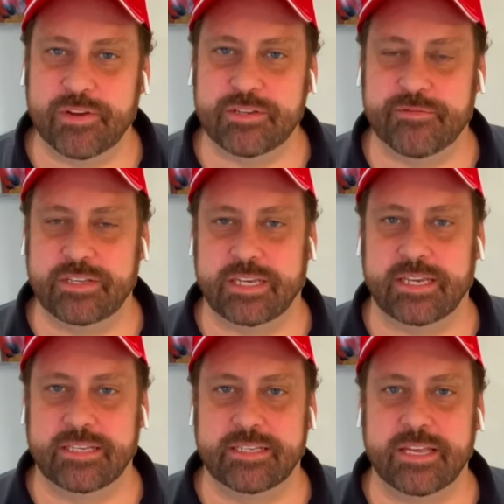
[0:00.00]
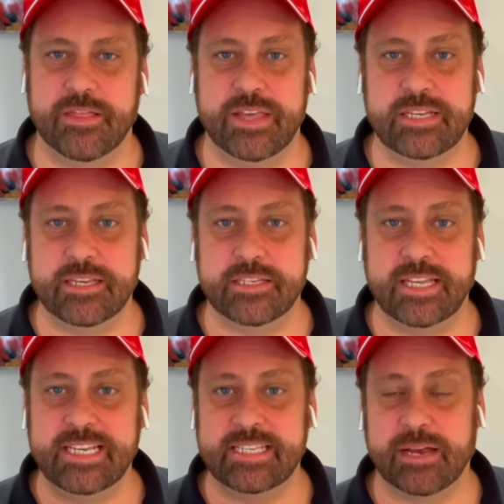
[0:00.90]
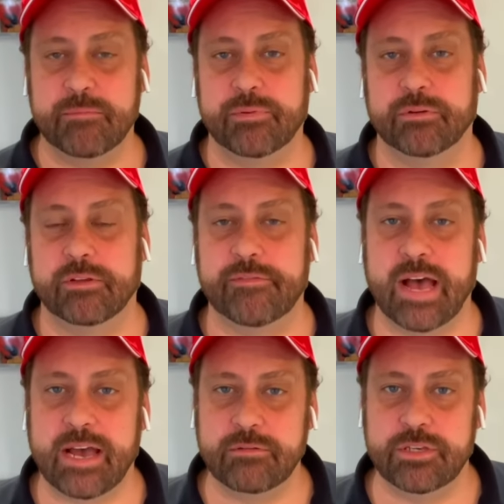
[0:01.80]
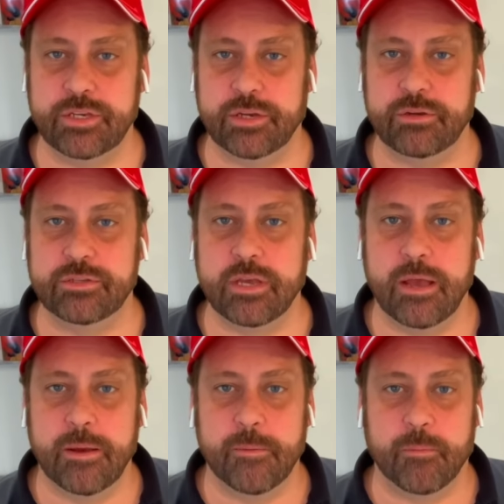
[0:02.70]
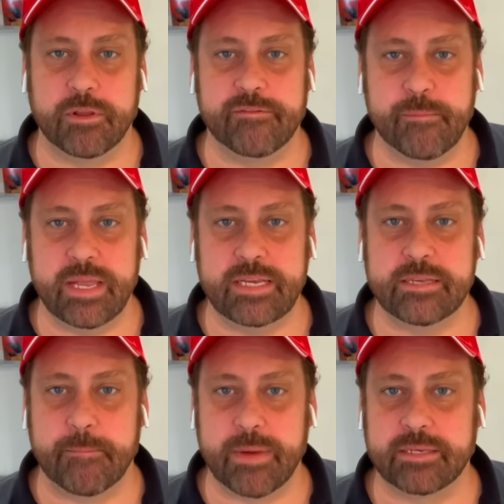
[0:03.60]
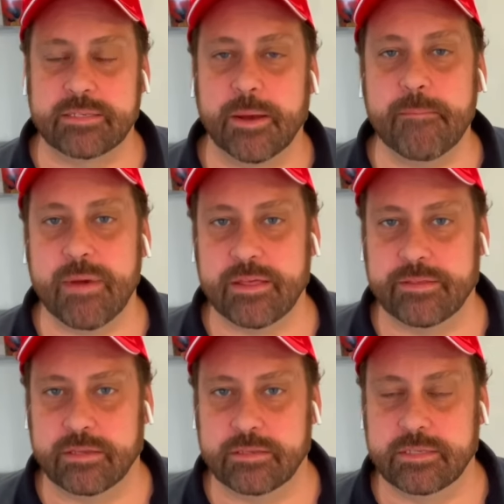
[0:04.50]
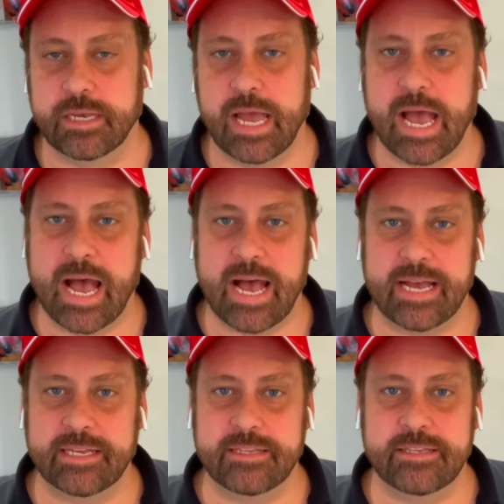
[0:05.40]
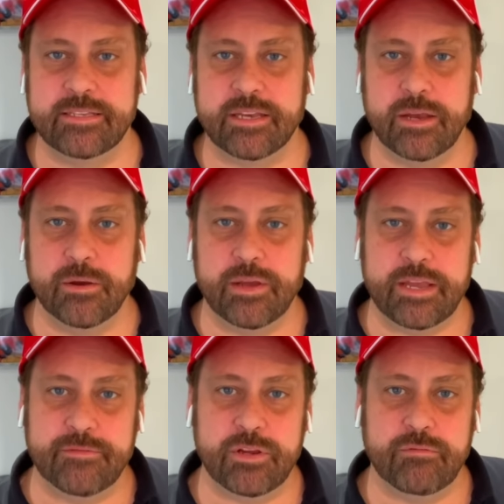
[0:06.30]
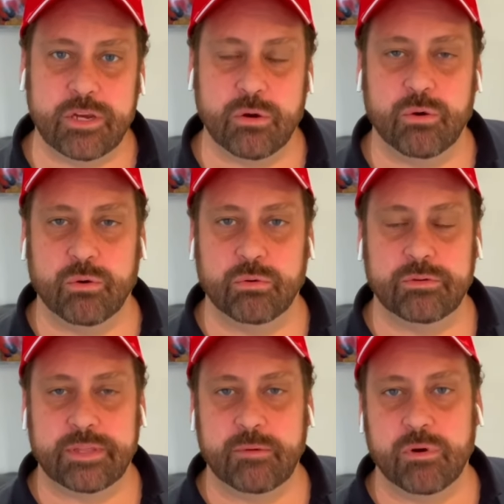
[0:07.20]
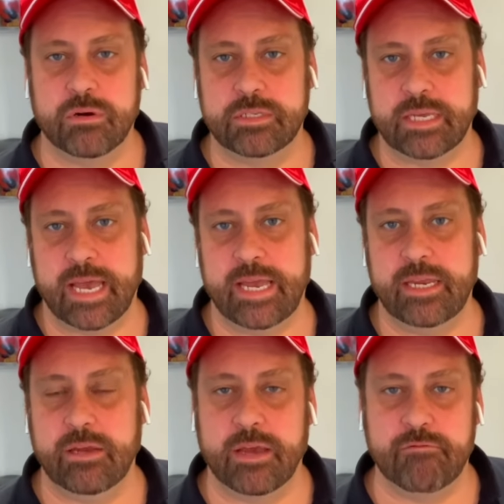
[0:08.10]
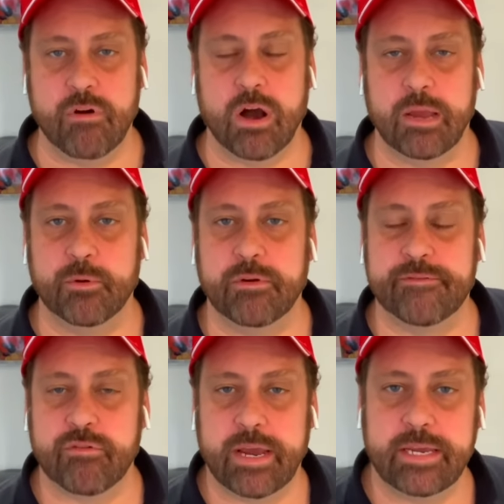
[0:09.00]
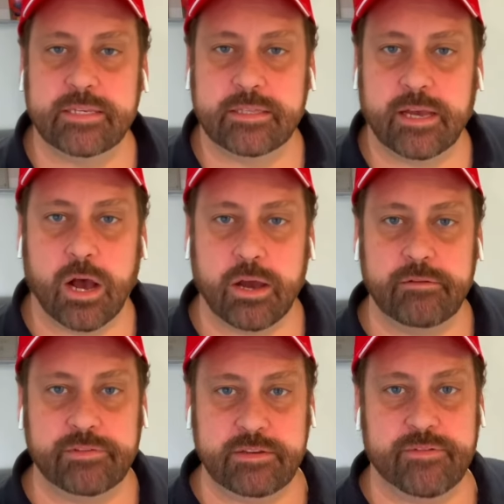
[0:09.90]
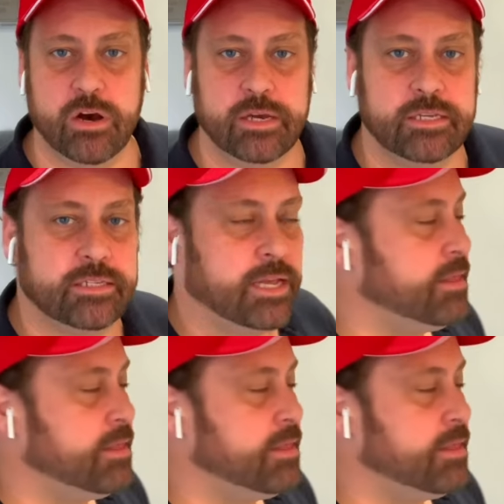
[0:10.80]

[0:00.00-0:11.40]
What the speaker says: Physics. This is an example of how to use one of Millie's master methods. And if you recall, there was a rhyme or a phrase that I've devised, and that